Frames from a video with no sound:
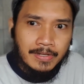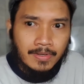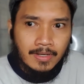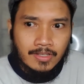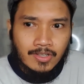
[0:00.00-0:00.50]

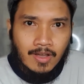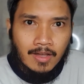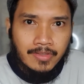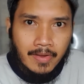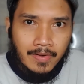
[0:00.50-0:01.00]

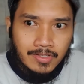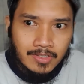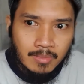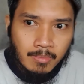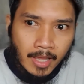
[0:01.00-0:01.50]
Scott Derrickson,
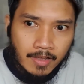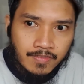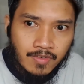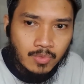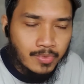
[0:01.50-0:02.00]
The Black
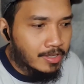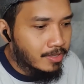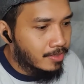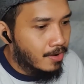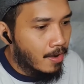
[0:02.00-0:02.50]
Phone with
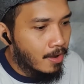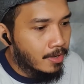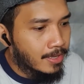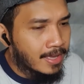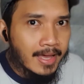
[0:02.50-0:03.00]
Ethan Hawke.
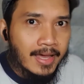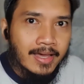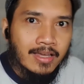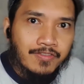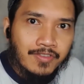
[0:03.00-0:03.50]

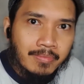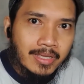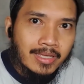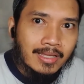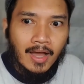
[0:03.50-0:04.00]
And for
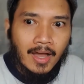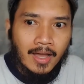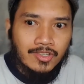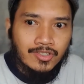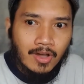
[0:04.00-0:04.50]
me, I
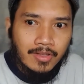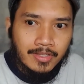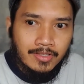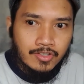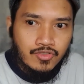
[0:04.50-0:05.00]
saw
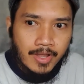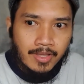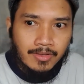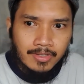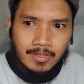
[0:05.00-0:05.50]
that
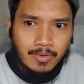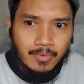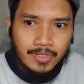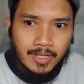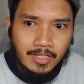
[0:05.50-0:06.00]
trailer, it
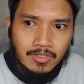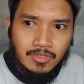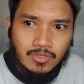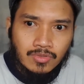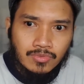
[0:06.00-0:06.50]
was like
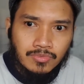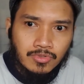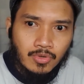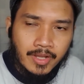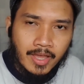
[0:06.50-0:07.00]

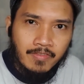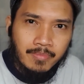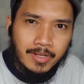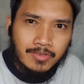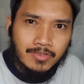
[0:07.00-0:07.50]
2.5
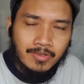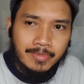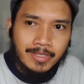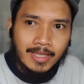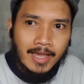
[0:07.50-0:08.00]
minutes or
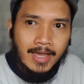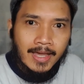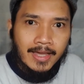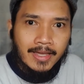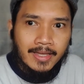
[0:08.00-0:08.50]
something.
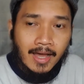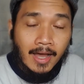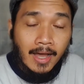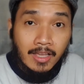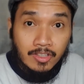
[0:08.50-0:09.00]
And
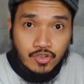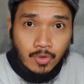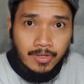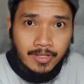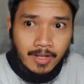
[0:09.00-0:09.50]
I
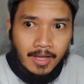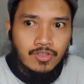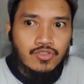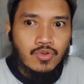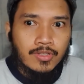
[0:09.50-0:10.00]
enjoyed it. I
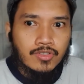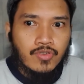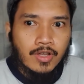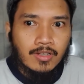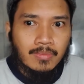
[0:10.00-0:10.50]
enjoyed the
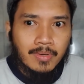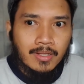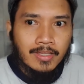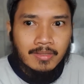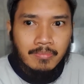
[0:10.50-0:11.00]
trailer,
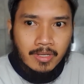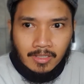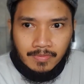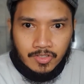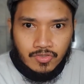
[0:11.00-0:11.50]
but in the middle
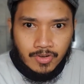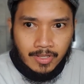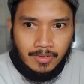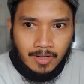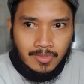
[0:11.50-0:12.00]
of the
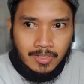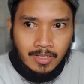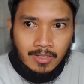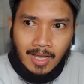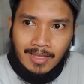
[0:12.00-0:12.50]
trailer, I was
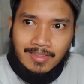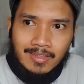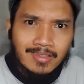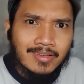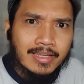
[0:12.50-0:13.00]
like, I
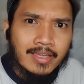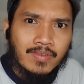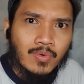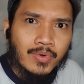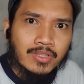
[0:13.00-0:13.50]
think they're giving
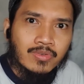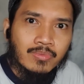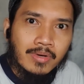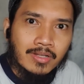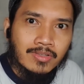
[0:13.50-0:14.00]
away too
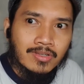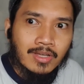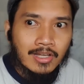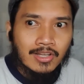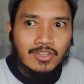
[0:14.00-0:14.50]
much.
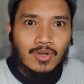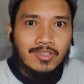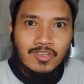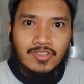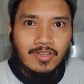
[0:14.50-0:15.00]
So I
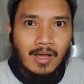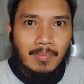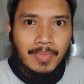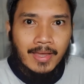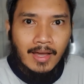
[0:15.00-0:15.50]
just
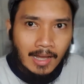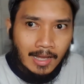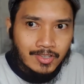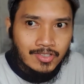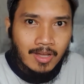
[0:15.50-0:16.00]
stopped. I
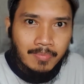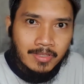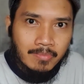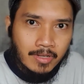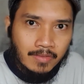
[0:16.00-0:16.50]
stopped in the
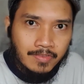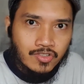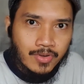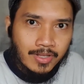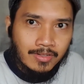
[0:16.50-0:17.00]
middle of the
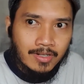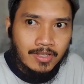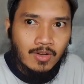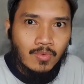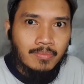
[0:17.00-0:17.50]
trailer because
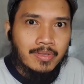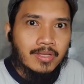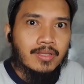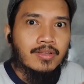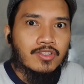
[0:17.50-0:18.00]
I don't want to
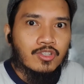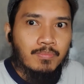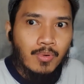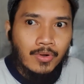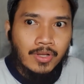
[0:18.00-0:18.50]
be
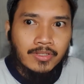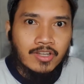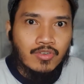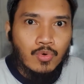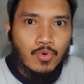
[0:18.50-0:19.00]
spoiled
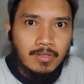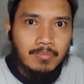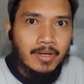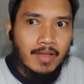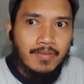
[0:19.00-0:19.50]
and ruined
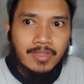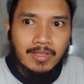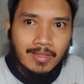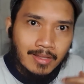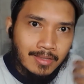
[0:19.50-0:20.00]
by everything
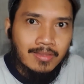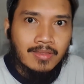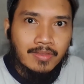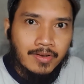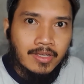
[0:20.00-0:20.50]
that
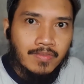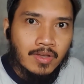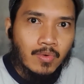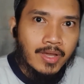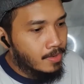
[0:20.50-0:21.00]
they're giving
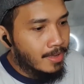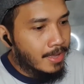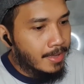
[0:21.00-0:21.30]
away.